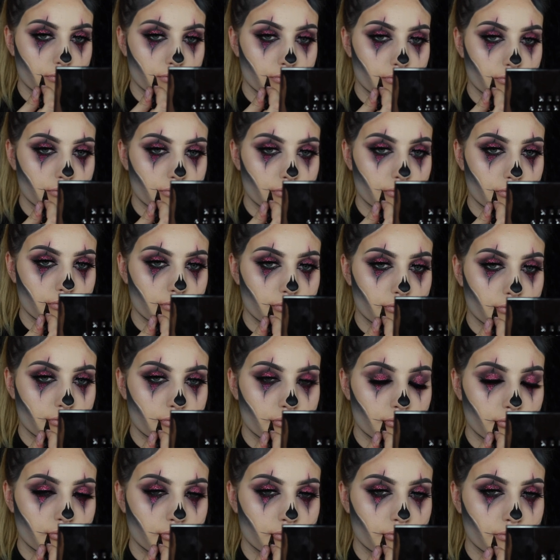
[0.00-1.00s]

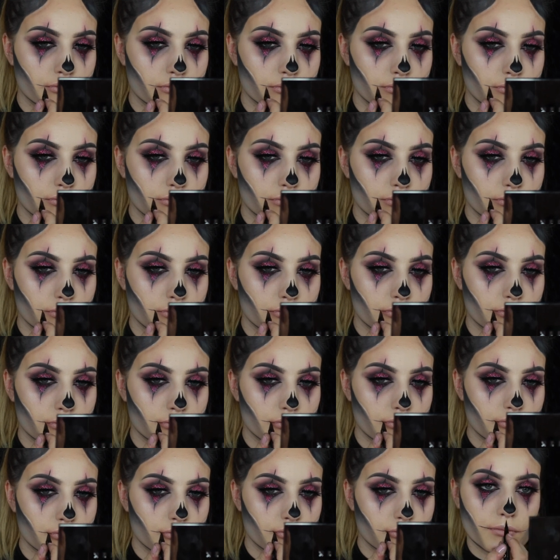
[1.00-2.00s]

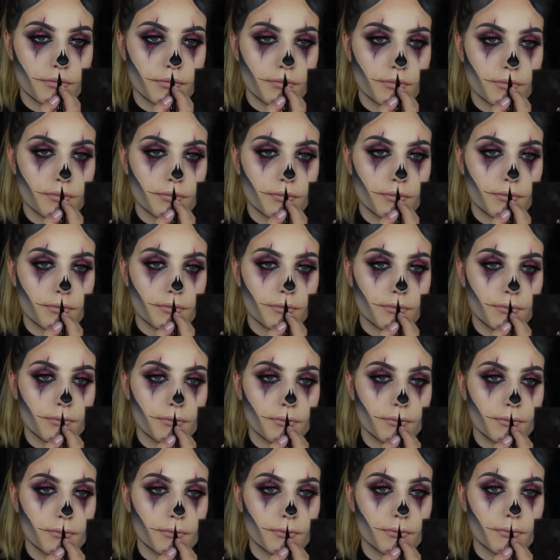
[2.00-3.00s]

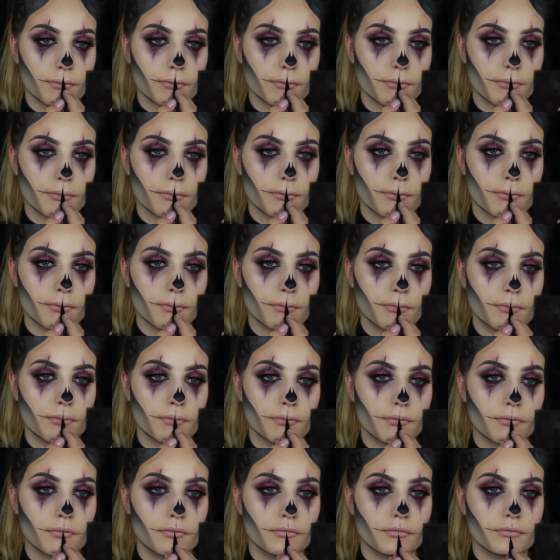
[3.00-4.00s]

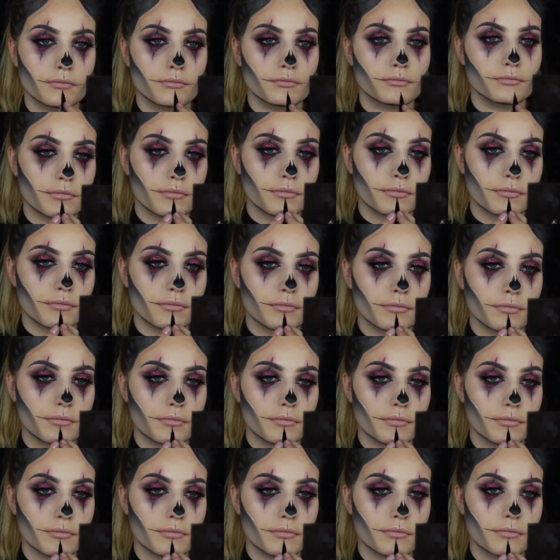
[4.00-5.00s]

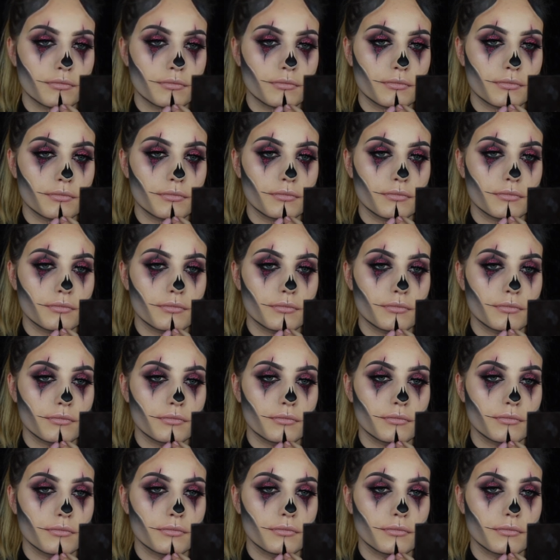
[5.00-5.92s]
(no one is talking)